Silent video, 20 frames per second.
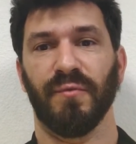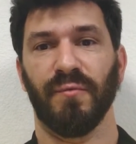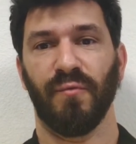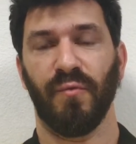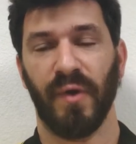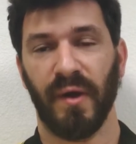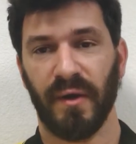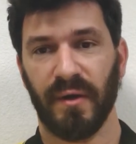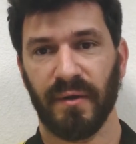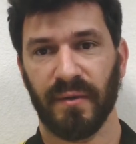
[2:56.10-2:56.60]

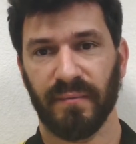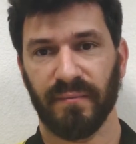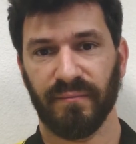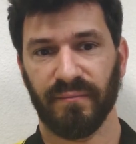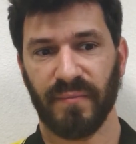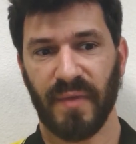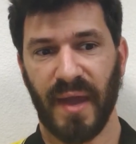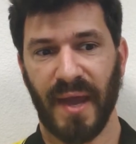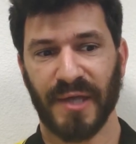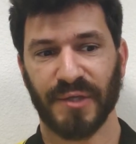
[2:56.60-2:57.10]
Well,
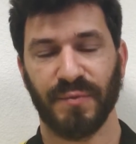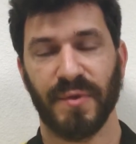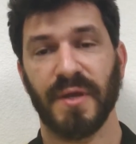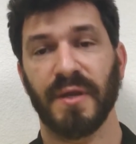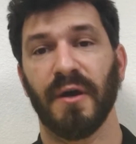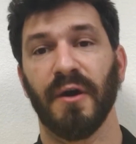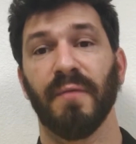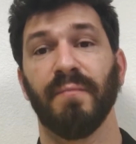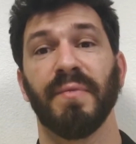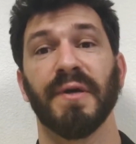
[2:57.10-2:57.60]
as we
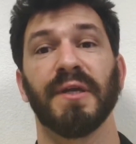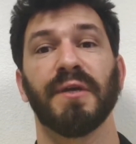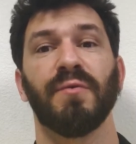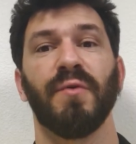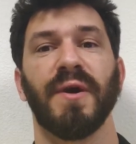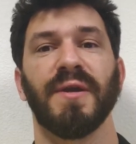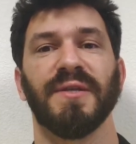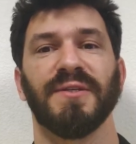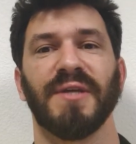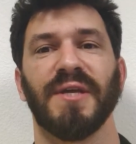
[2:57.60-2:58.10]
know,
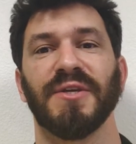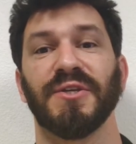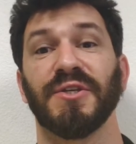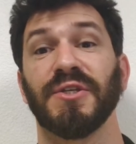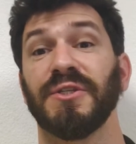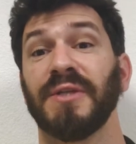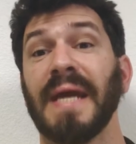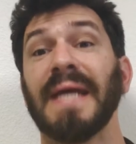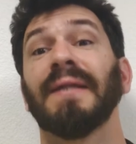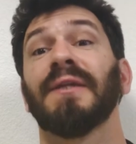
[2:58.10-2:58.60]
Bitcoin is a
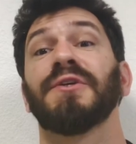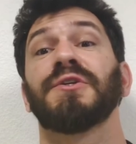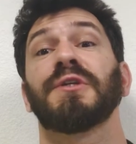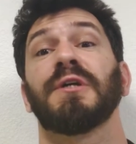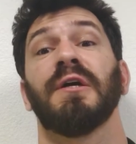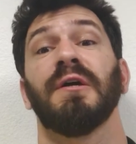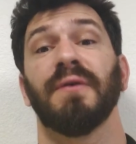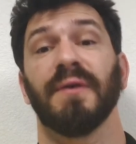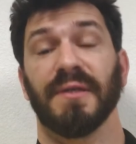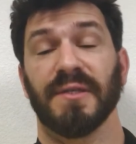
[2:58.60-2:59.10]
stateless
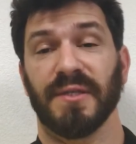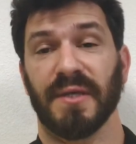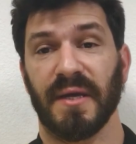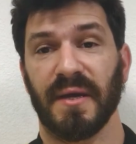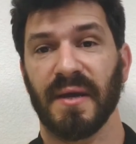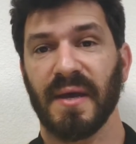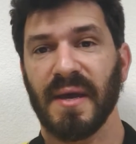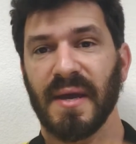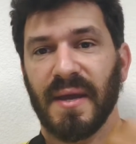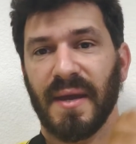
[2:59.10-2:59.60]

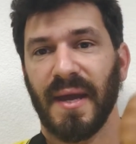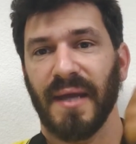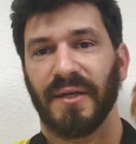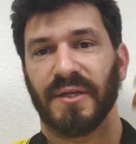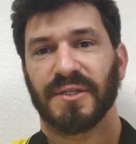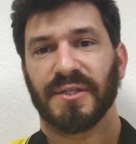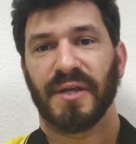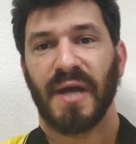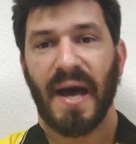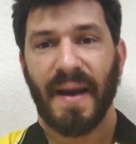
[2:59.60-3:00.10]
currency. It
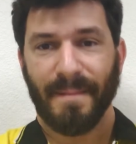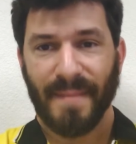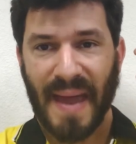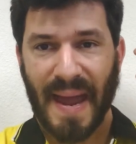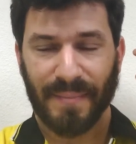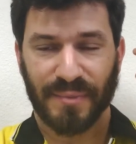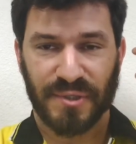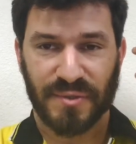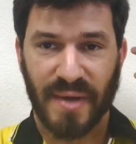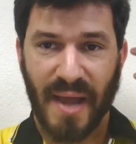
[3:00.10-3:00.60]
does not
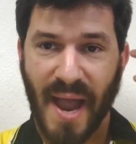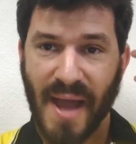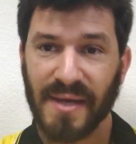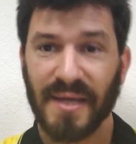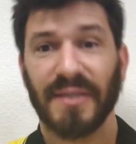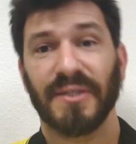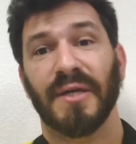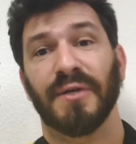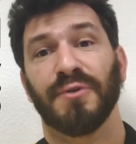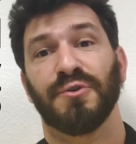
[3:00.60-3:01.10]
map to
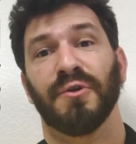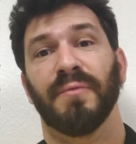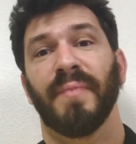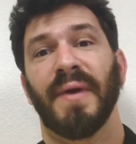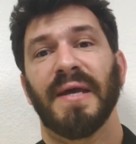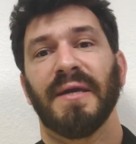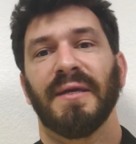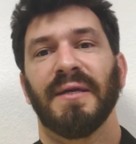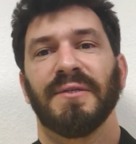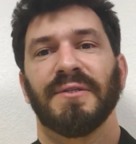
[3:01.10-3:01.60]
any central
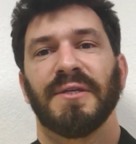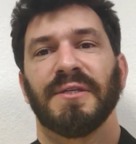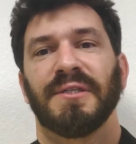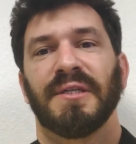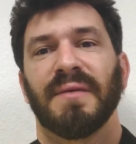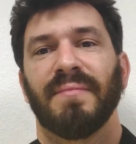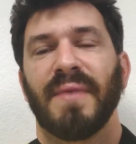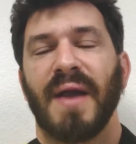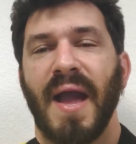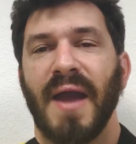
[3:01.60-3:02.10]
banking
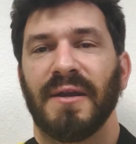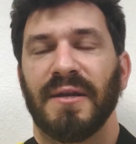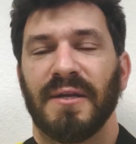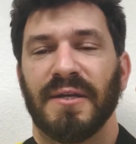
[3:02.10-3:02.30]
system, and